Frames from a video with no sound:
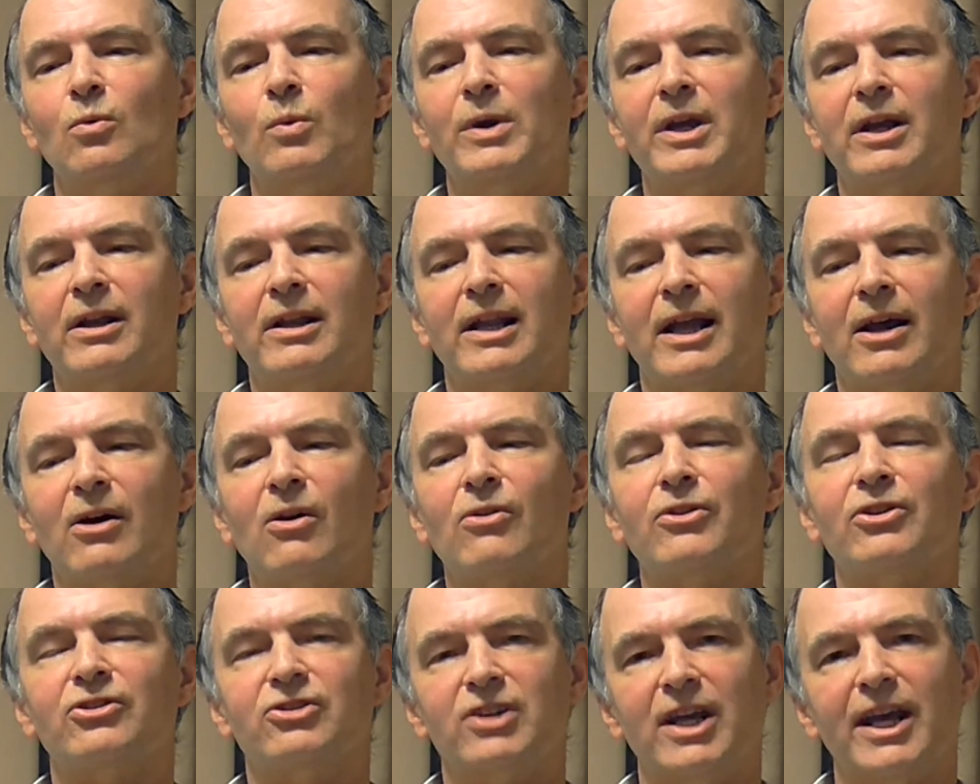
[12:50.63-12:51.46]
We
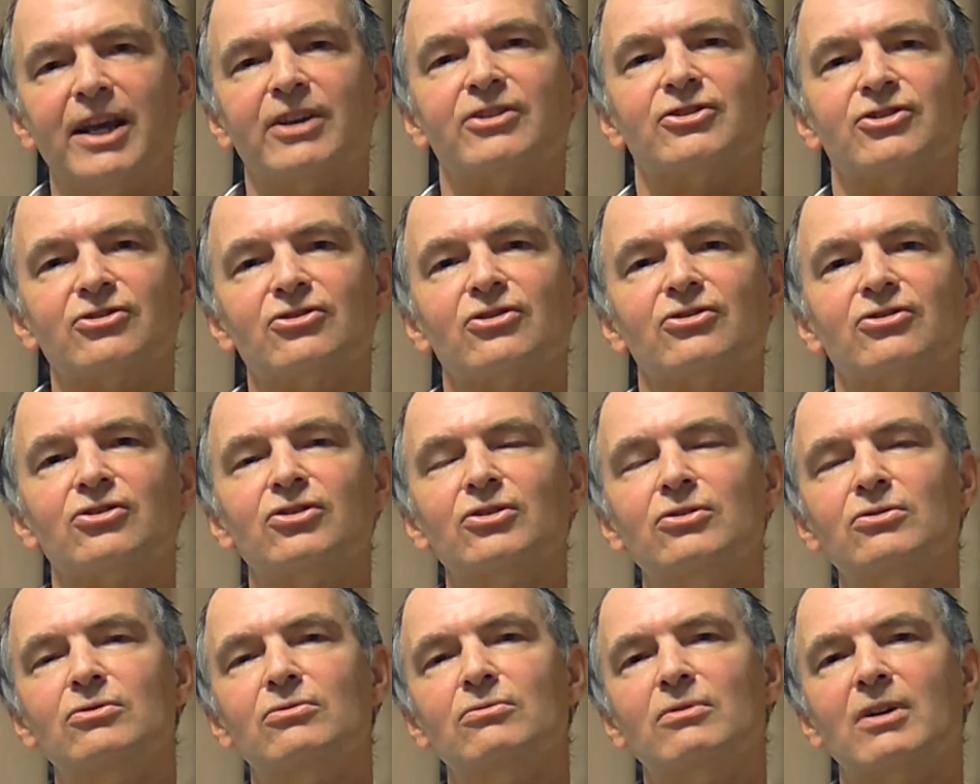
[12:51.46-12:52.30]
allow the texts
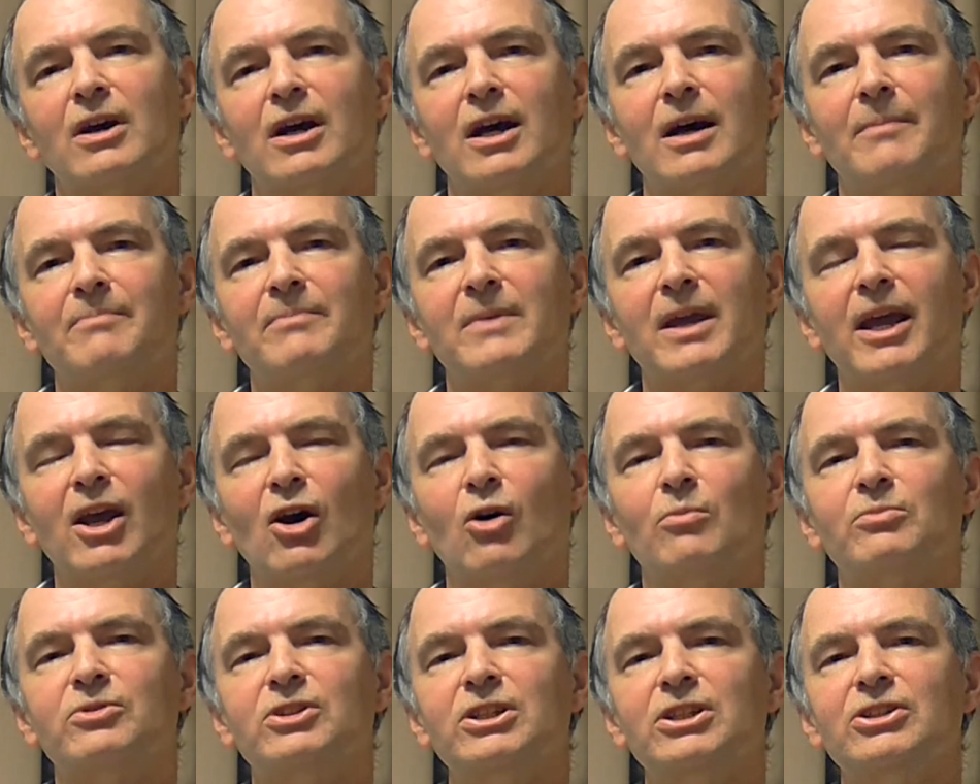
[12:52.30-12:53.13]
to
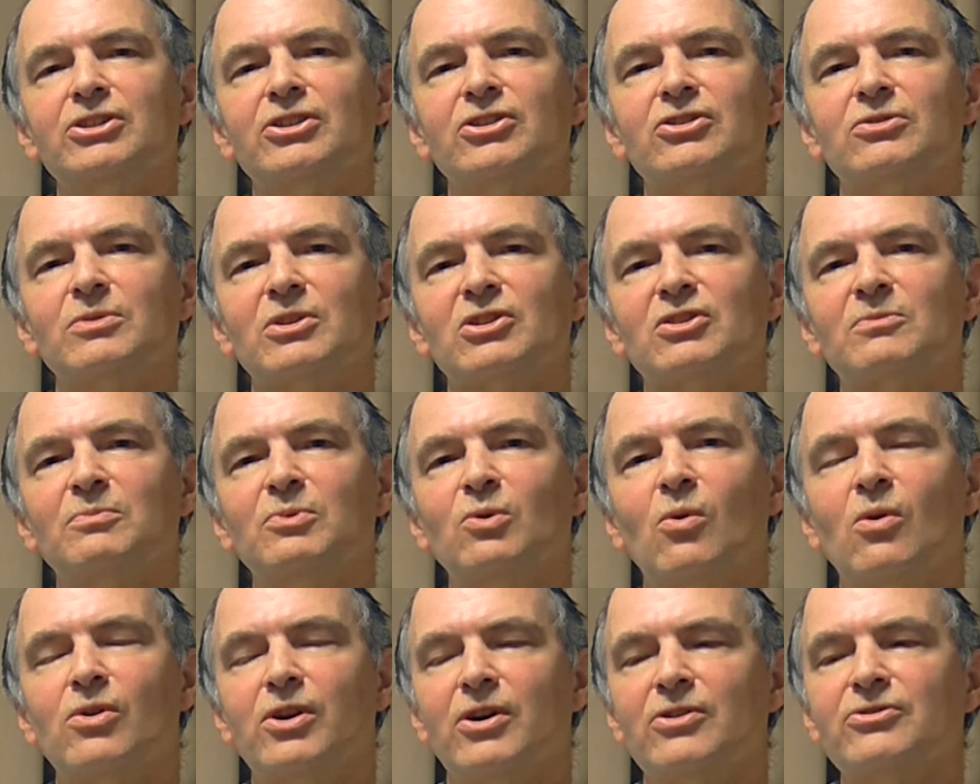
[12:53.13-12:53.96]
help teachers to
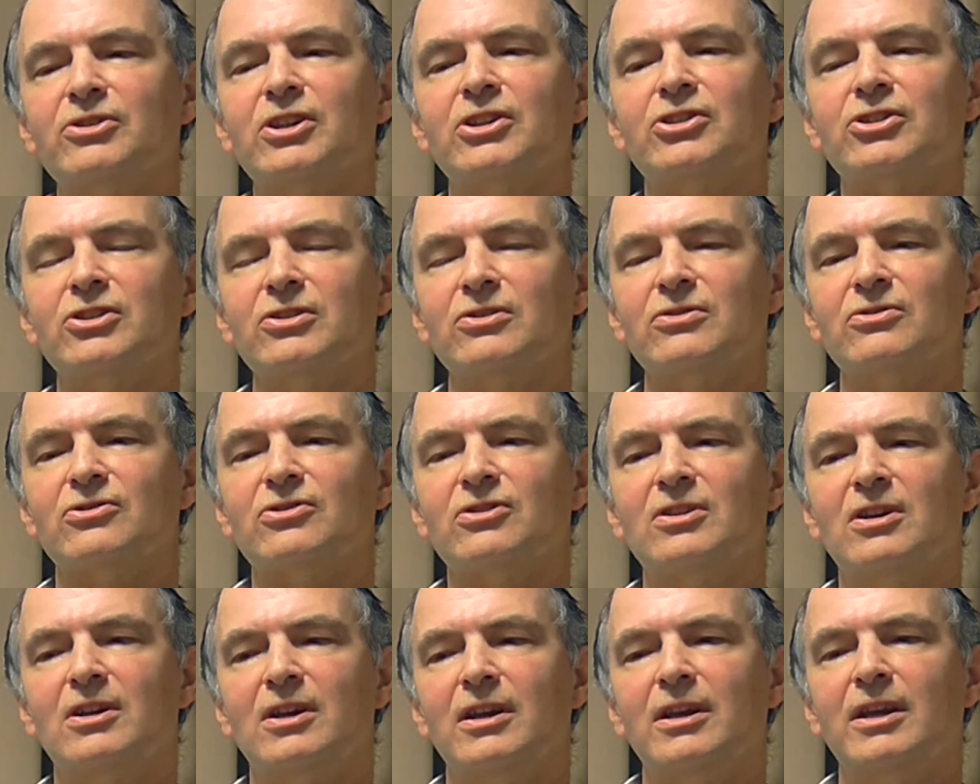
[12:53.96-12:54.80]
explore those
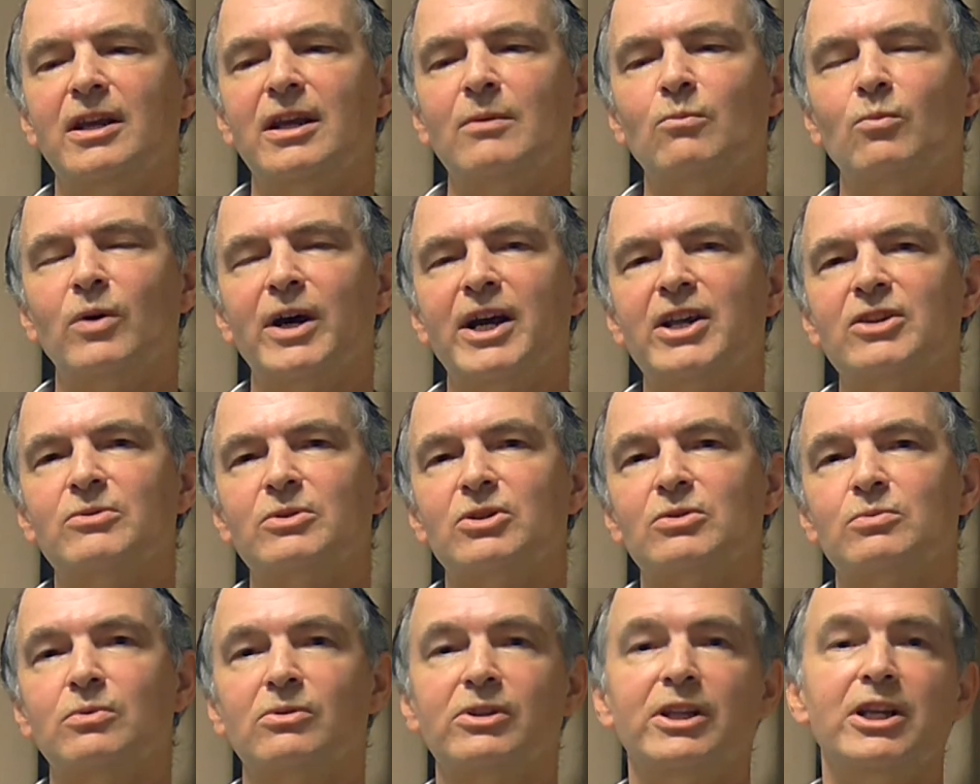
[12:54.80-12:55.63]
issues in ways
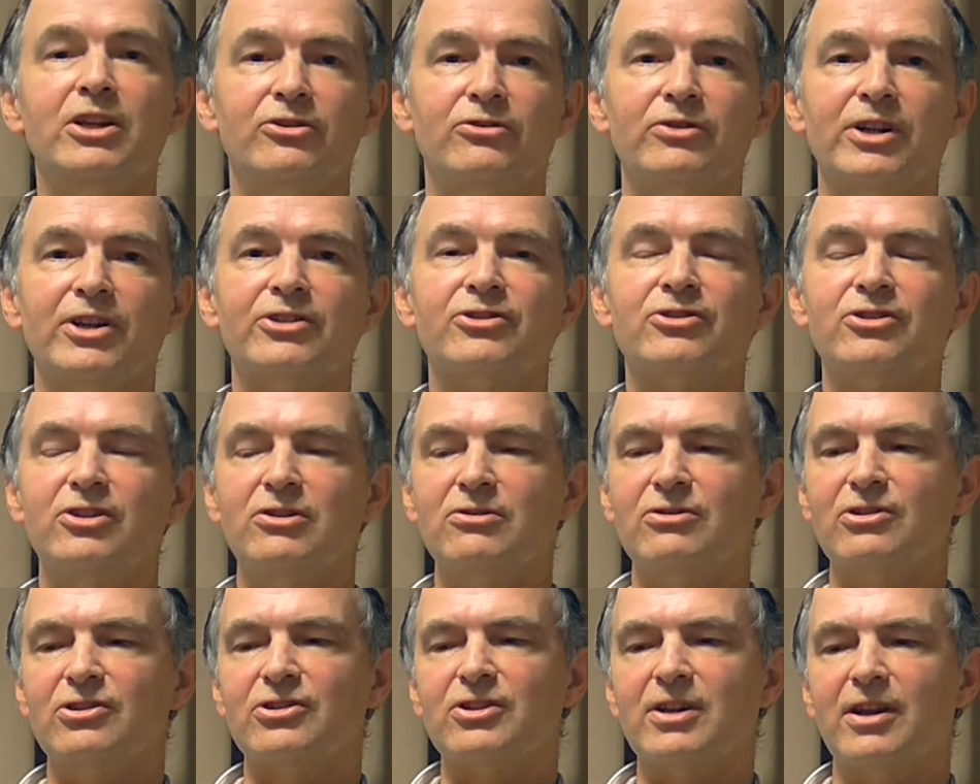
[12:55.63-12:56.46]
which will interest
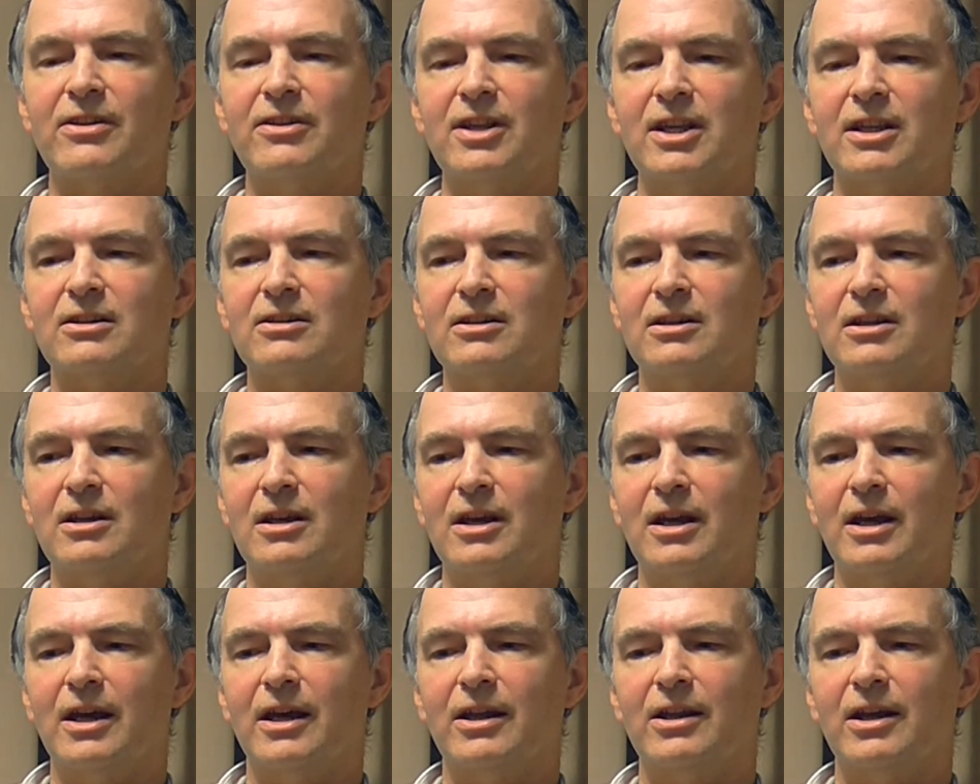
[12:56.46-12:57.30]
students, I think,
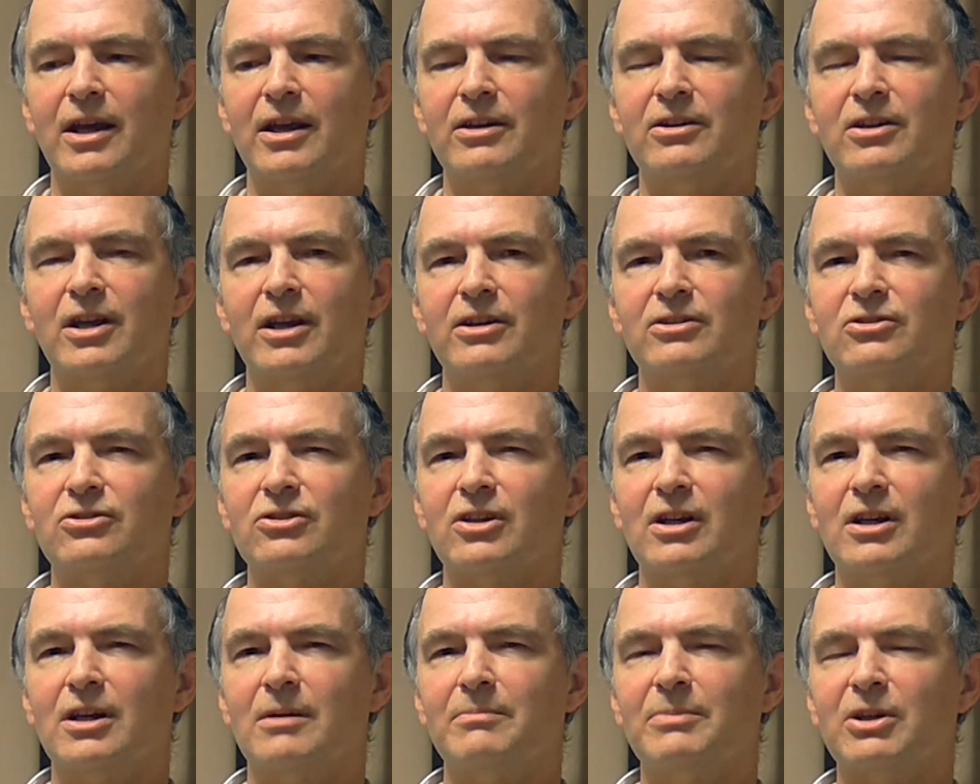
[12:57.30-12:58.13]
and
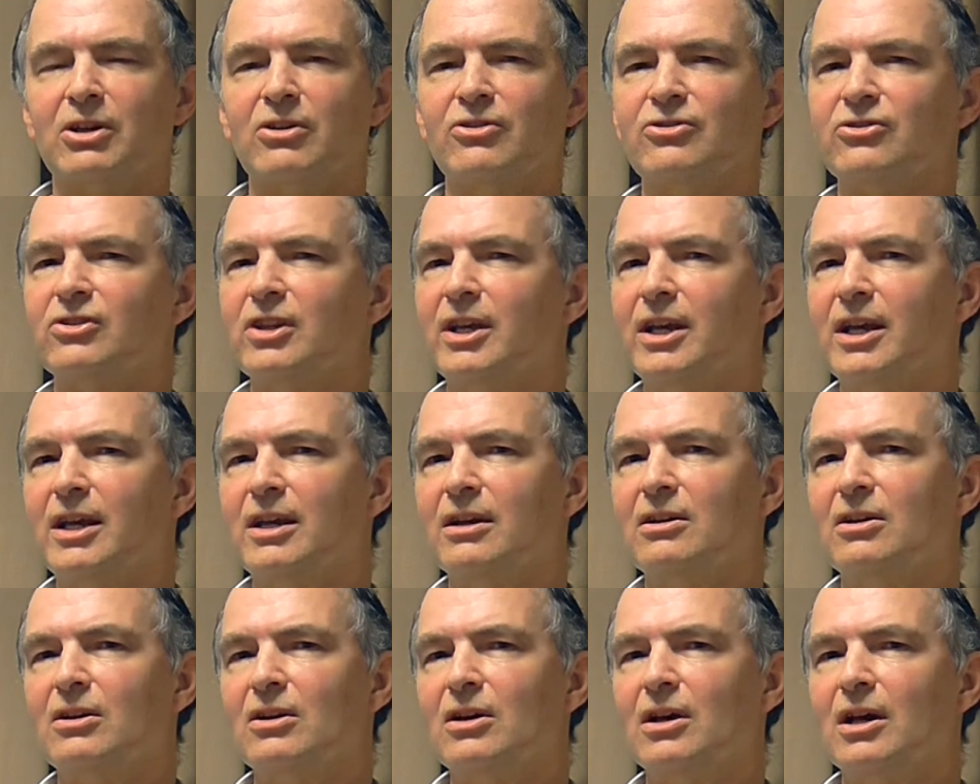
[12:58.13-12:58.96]
because
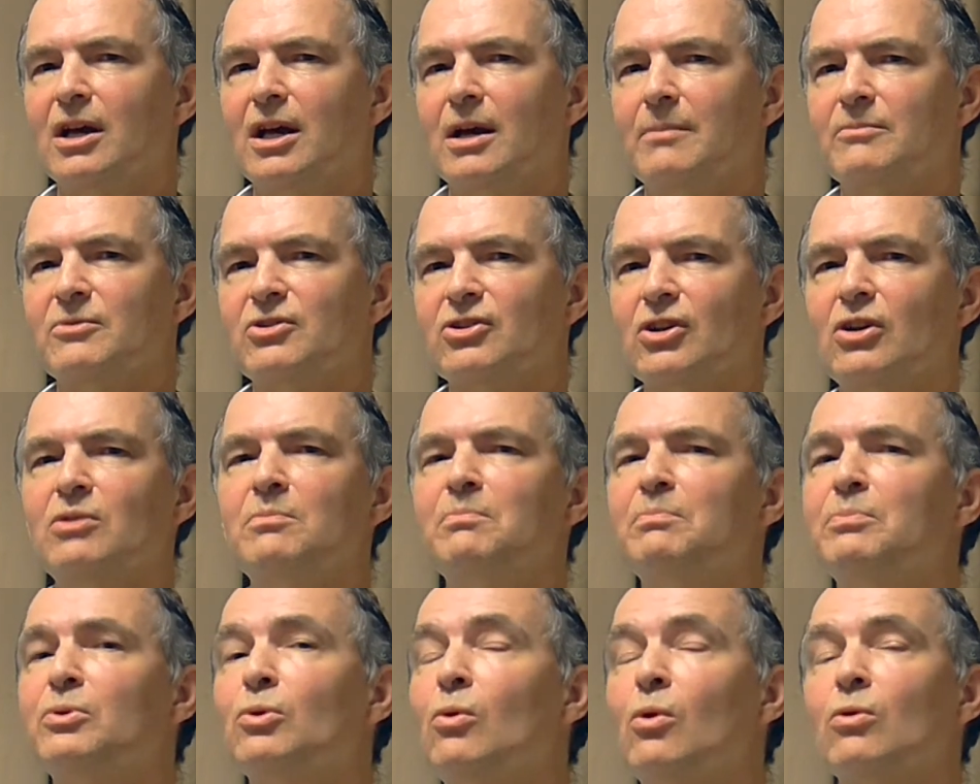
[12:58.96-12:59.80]
they're so
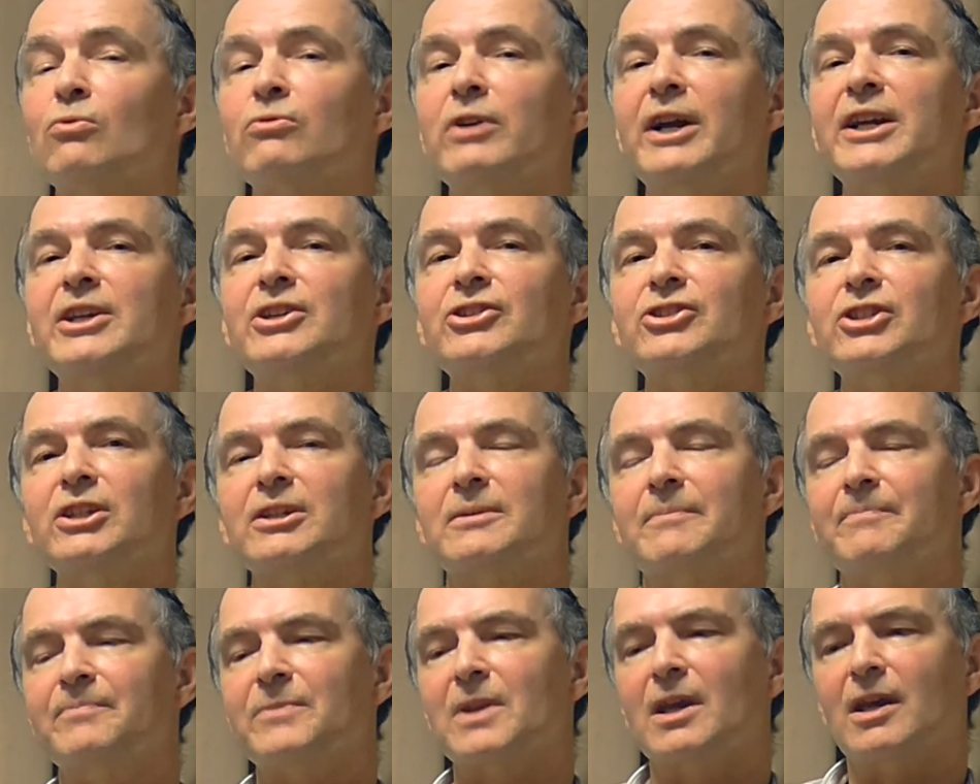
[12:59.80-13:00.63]

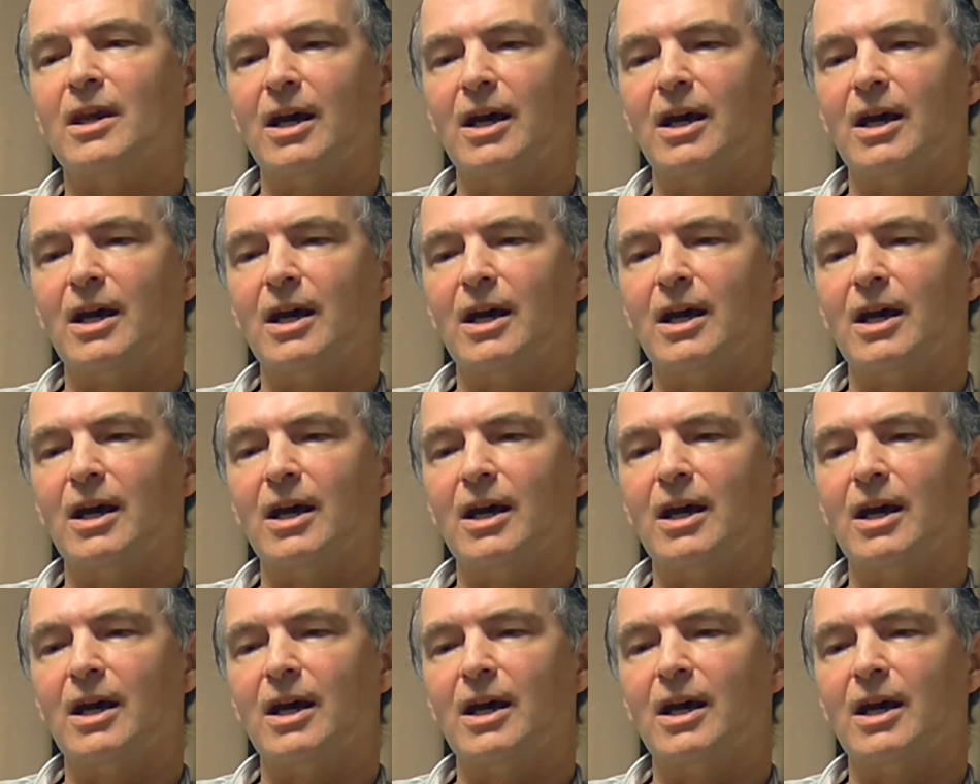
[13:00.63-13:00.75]
broad-ranging,